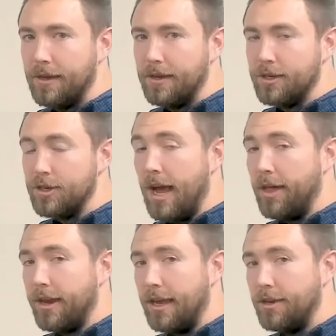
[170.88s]
So
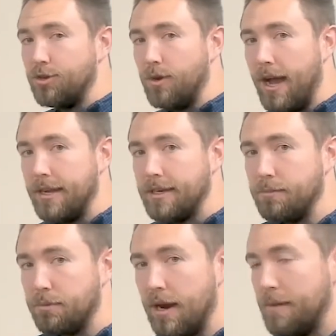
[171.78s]
now that Andrew has
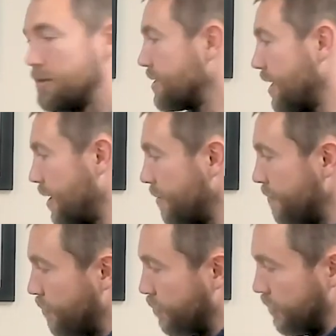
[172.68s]
the parameter set
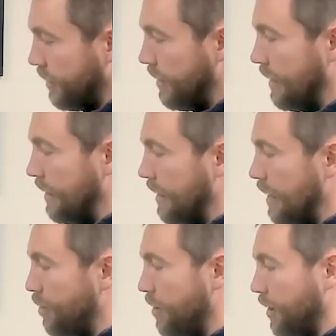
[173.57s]
up for the
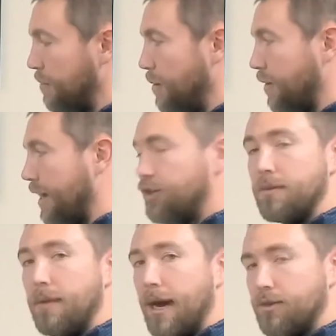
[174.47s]
Ethernet
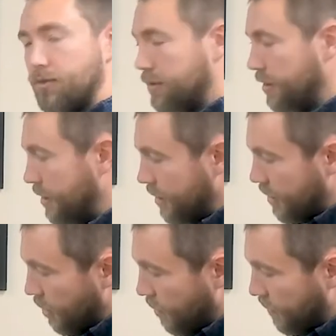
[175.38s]
communication module,
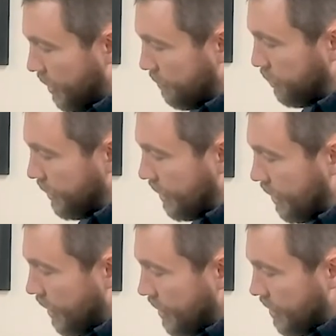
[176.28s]
we've got a
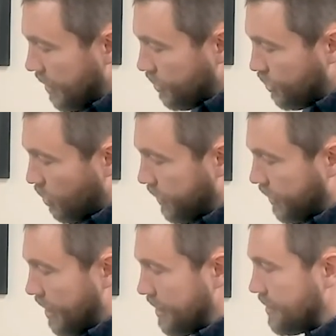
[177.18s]
blinking light here
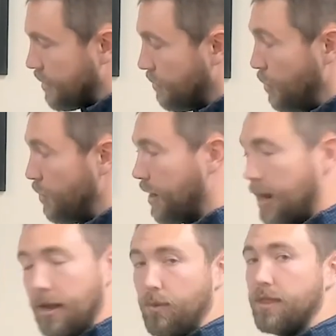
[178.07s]
showing that it's
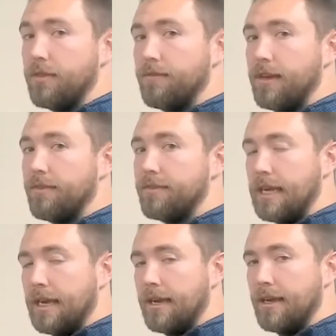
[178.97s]
communicating with the
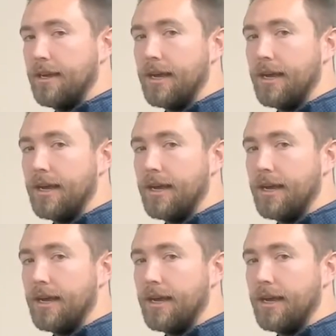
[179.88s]
VFD.